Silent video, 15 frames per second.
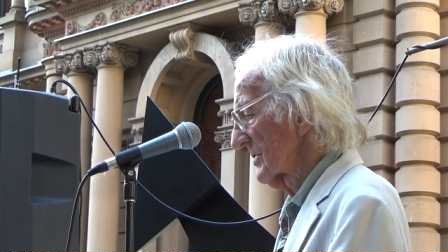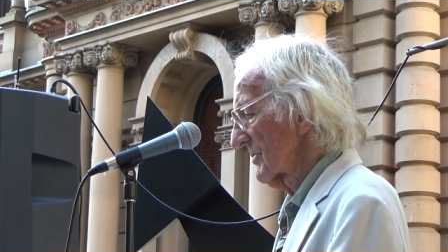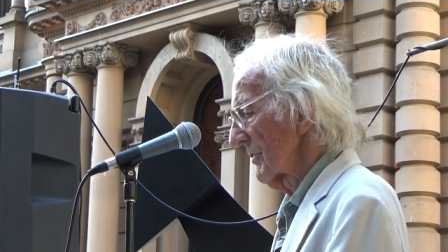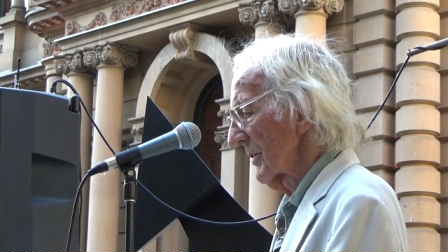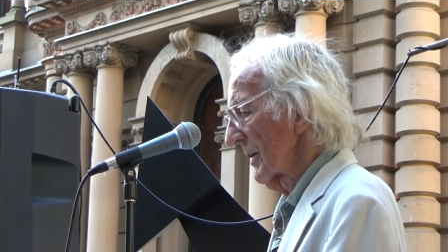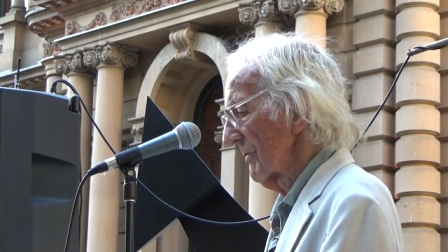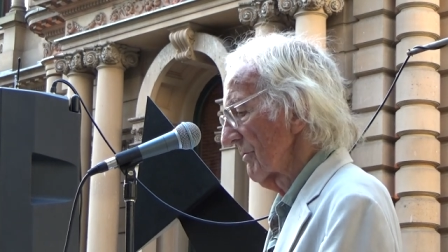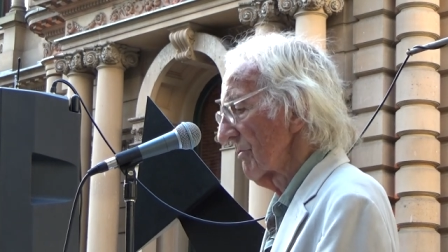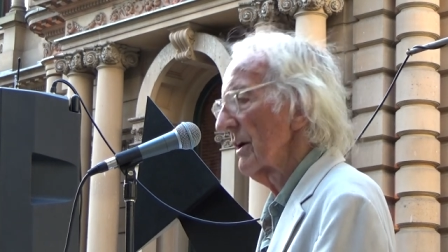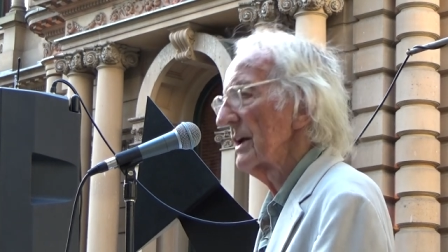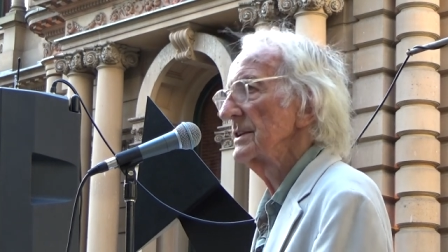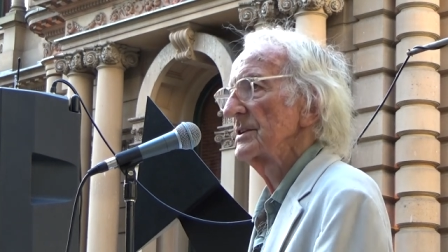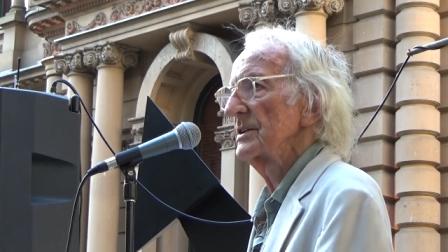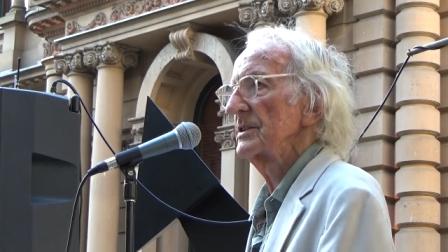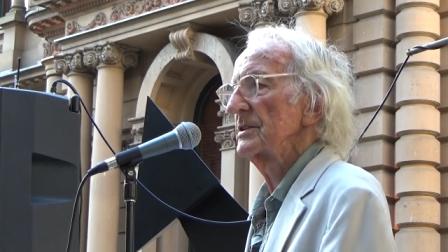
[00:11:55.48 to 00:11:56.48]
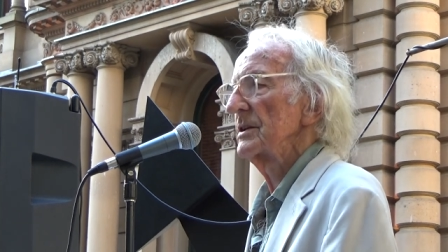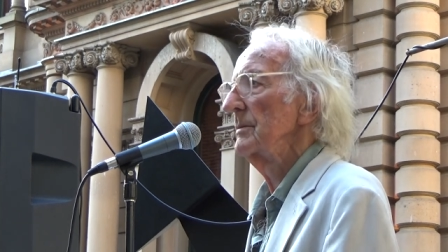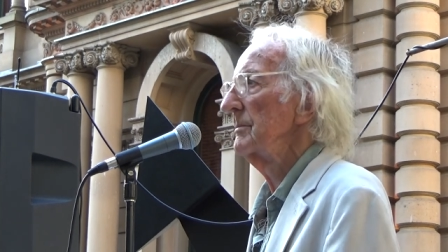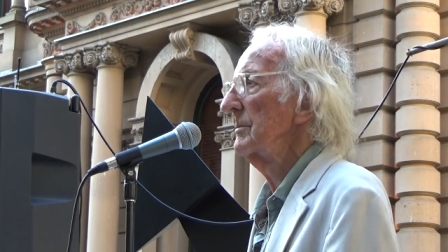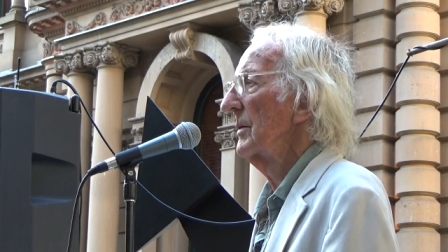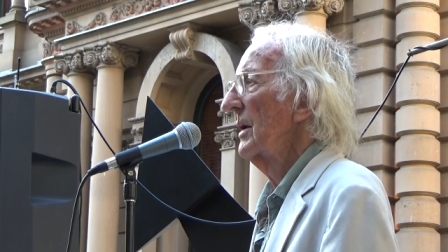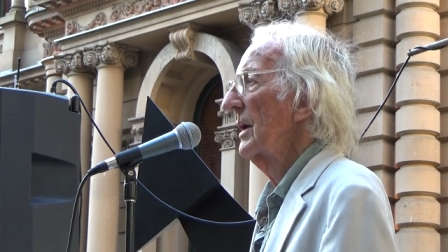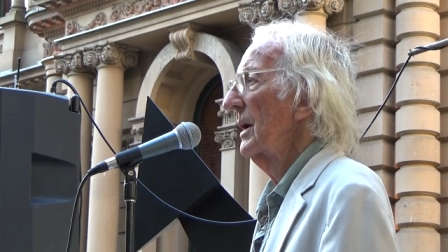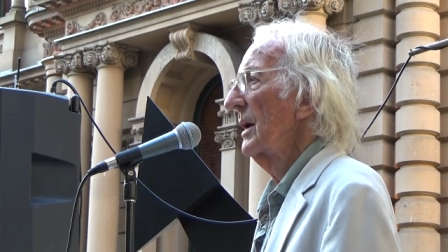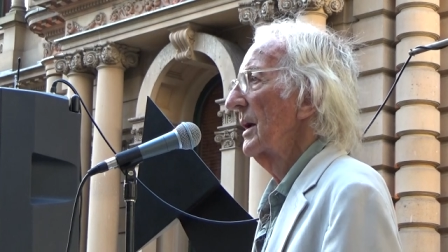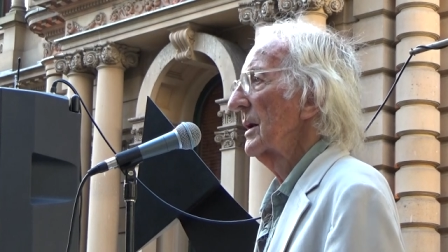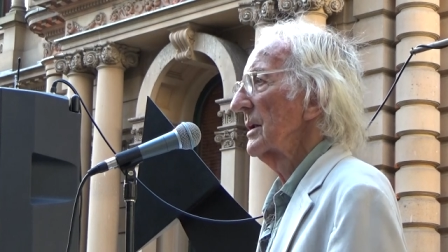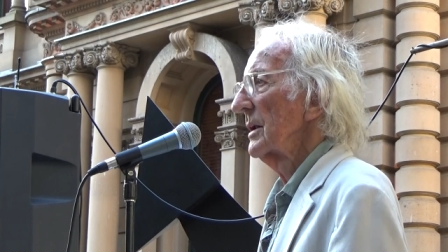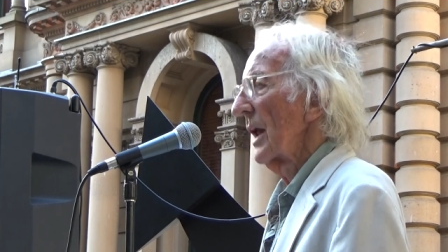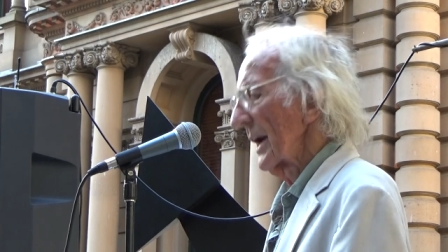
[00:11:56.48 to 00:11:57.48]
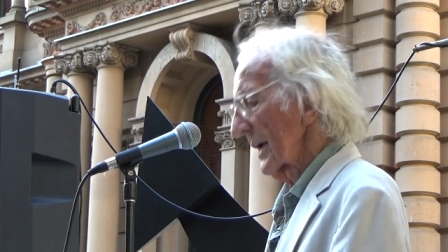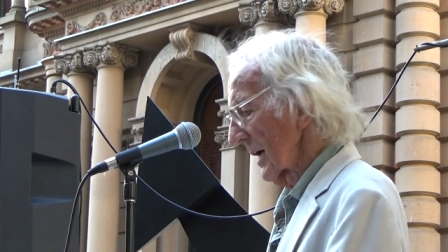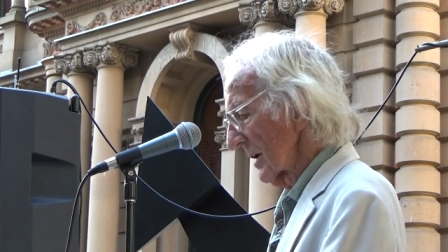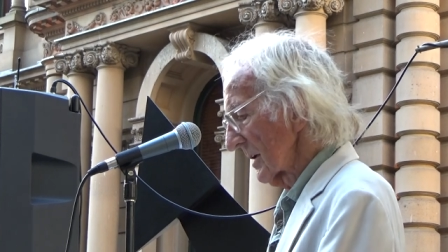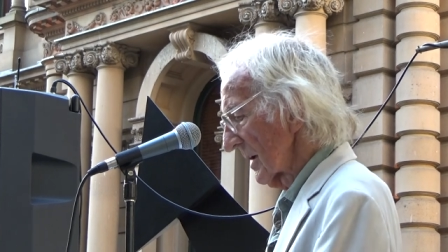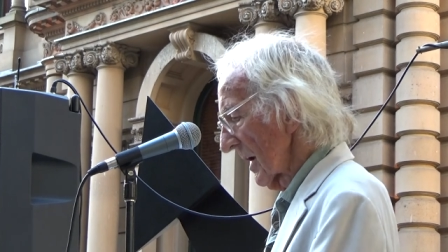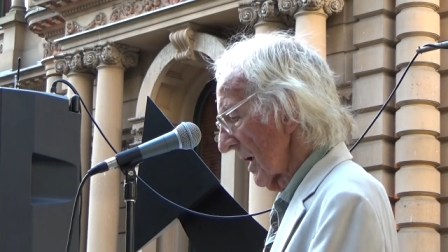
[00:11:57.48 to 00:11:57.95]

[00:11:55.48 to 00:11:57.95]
history of racism like a